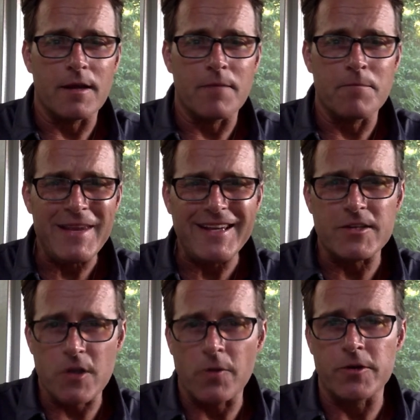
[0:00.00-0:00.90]

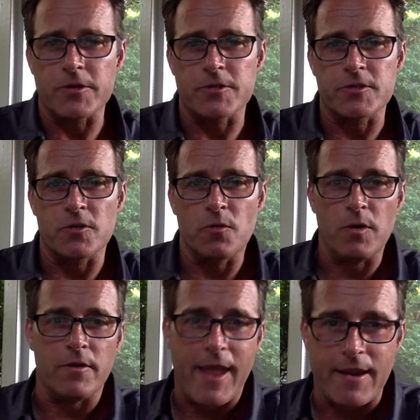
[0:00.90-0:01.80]
meet donors
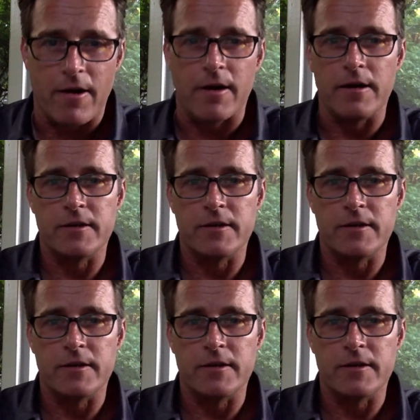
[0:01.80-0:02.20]
where they are.